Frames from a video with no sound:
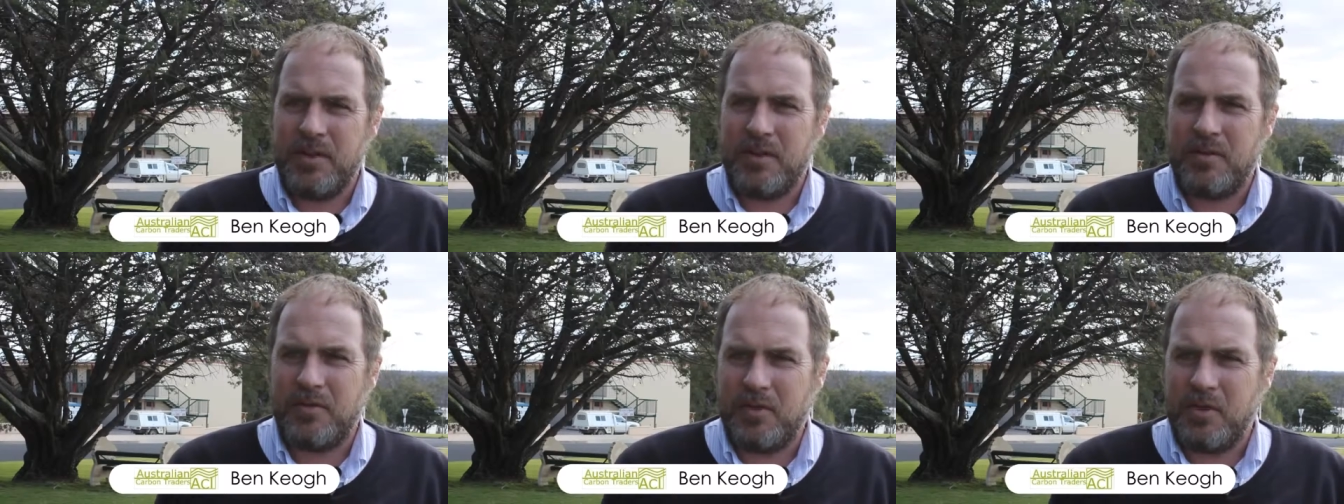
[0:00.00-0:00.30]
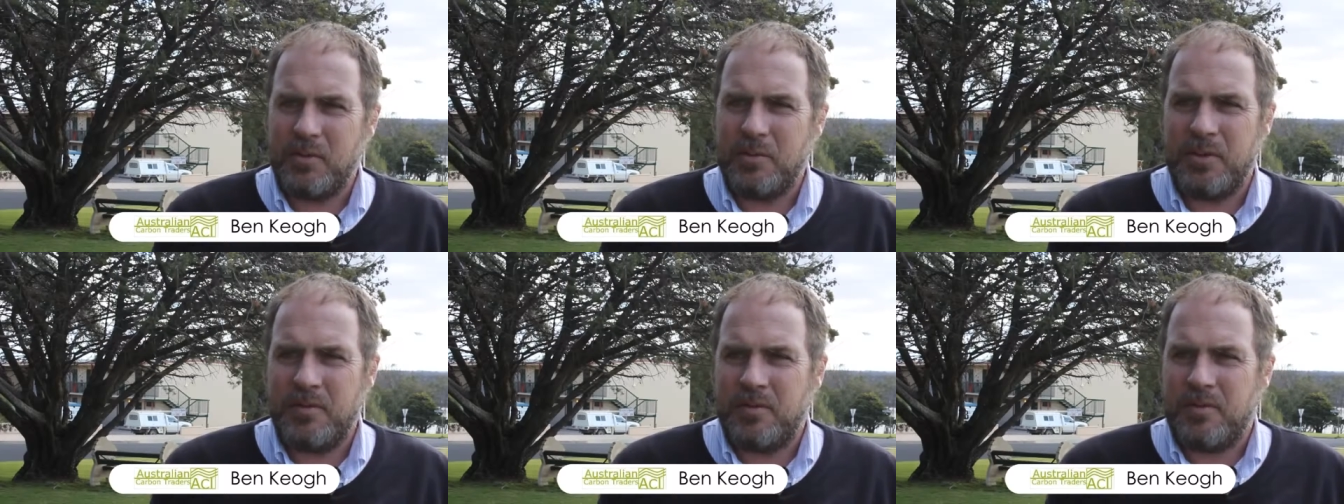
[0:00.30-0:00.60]
in the
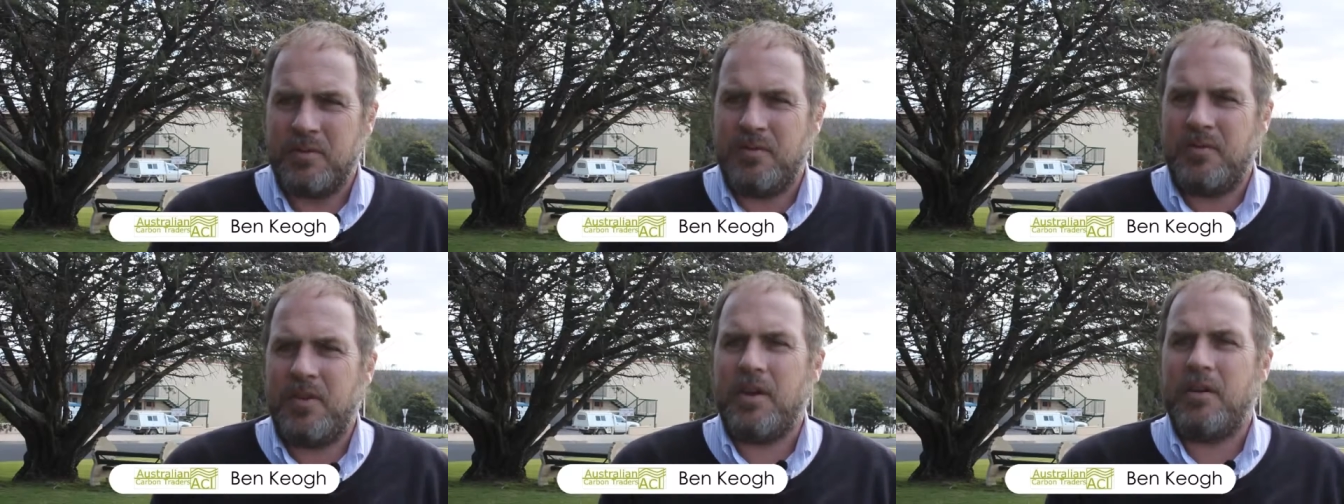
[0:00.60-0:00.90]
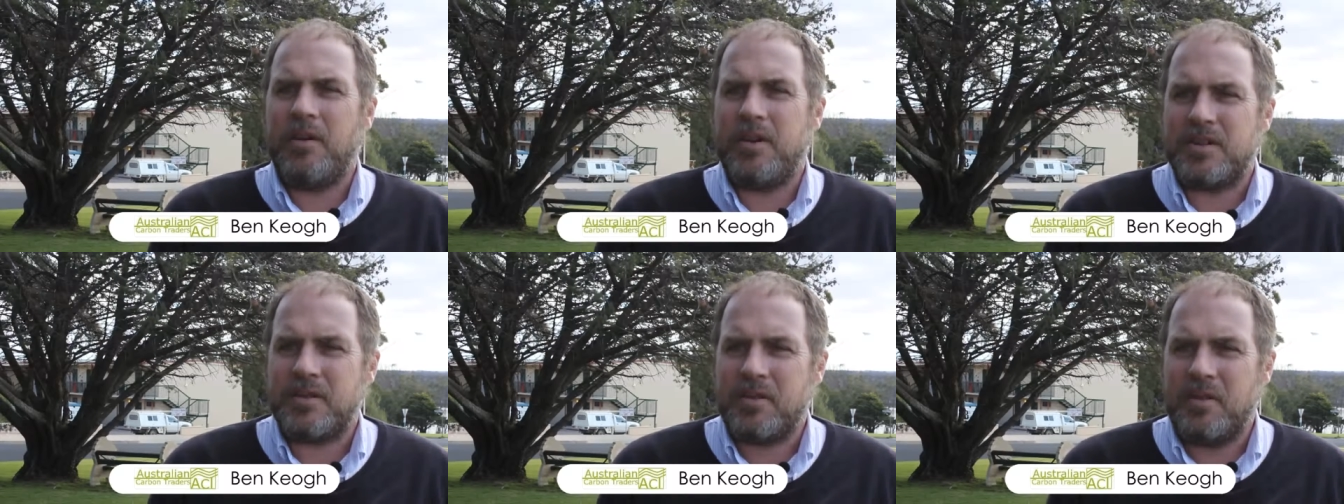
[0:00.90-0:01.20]
form of
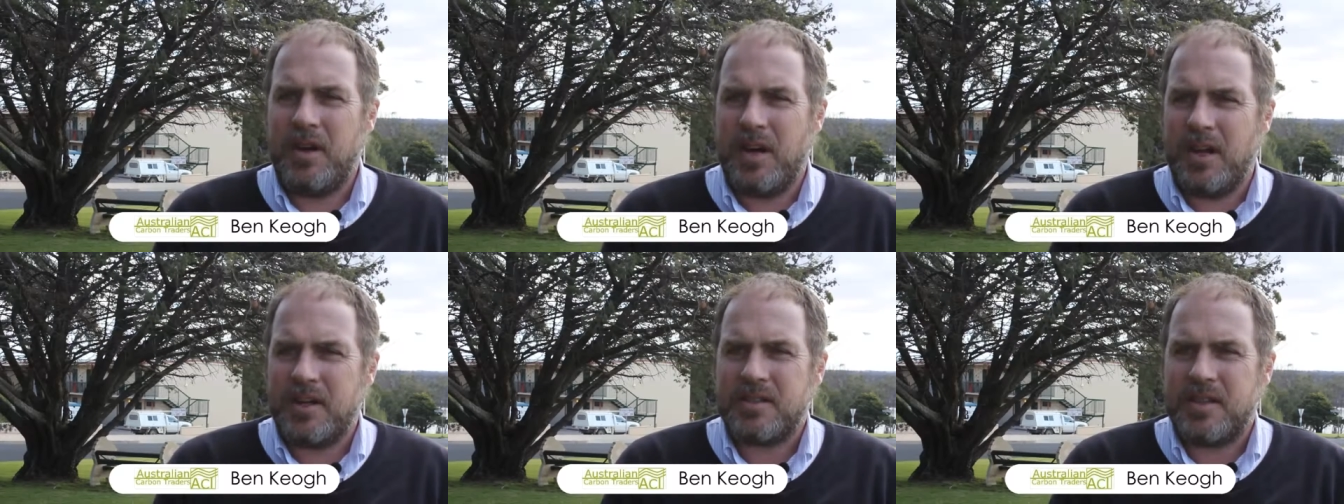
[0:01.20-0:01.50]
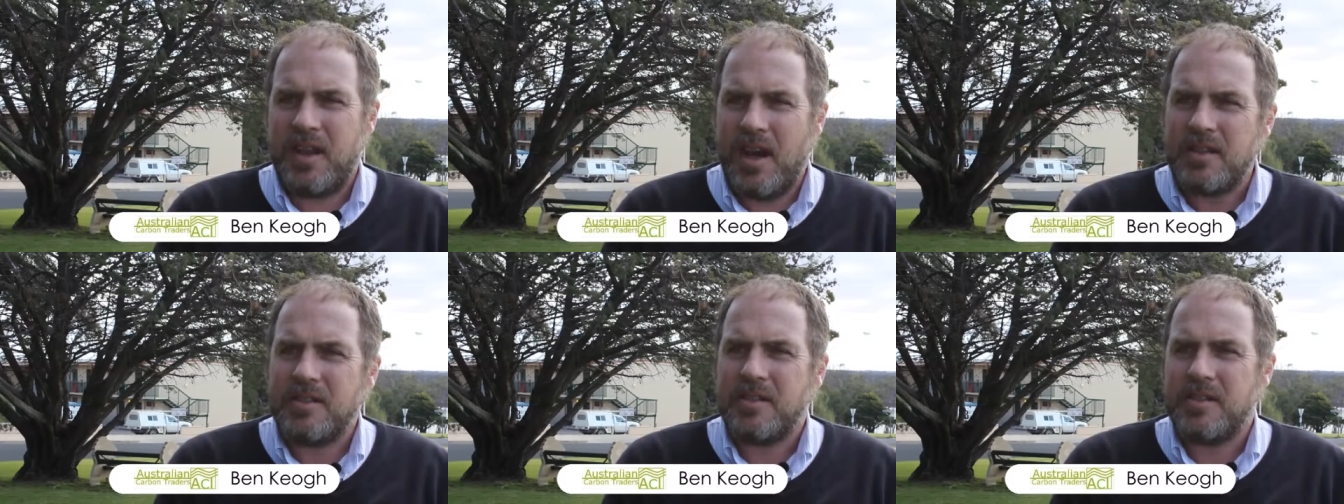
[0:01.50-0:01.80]
various greenhouse
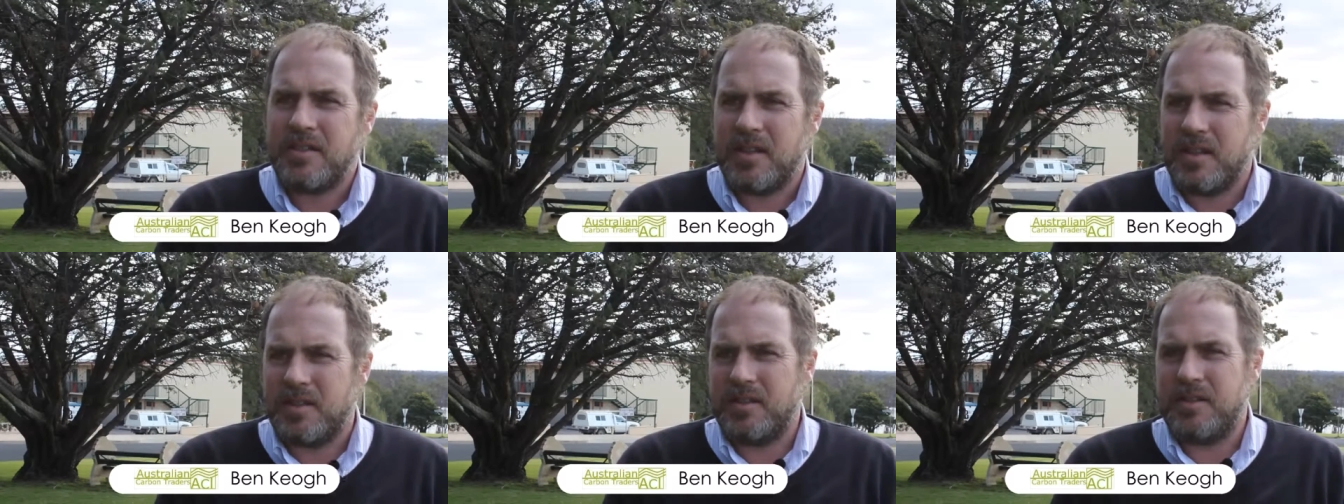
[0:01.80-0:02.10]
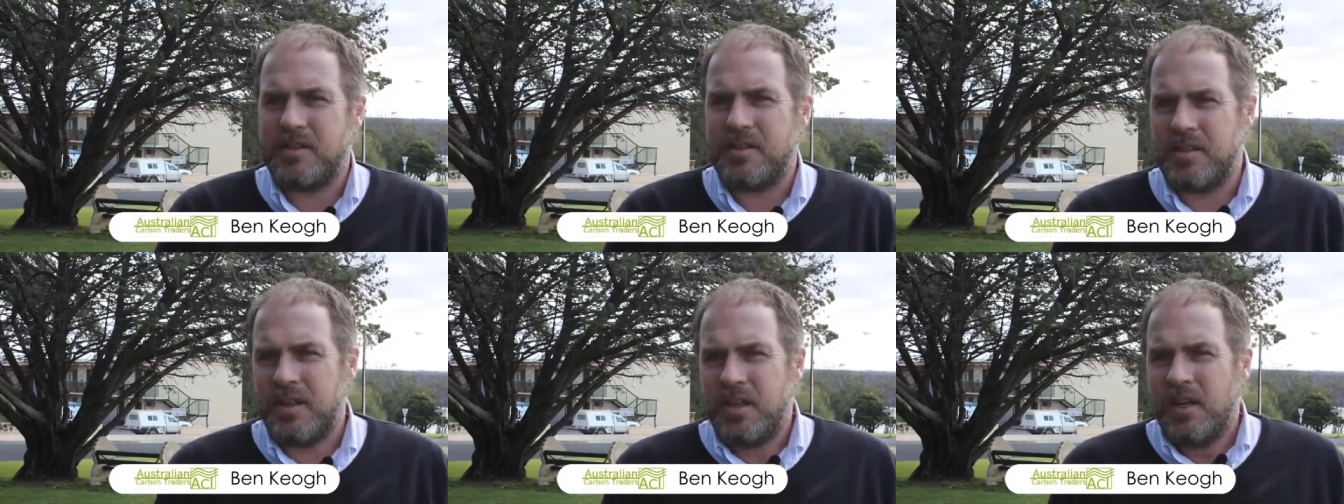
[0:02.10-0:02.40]
gases such
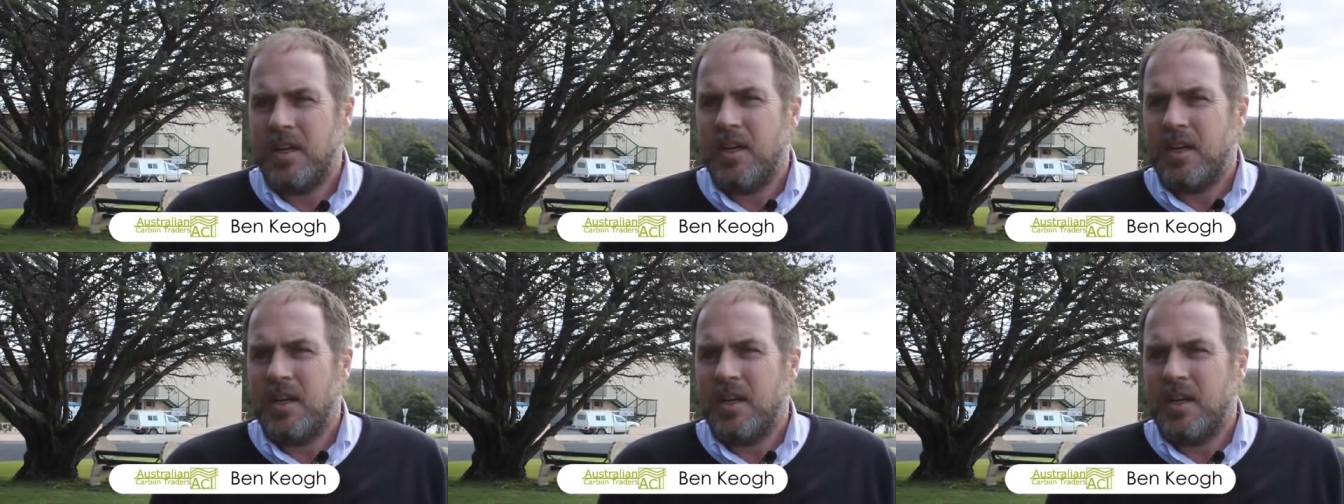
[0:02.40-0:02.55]
as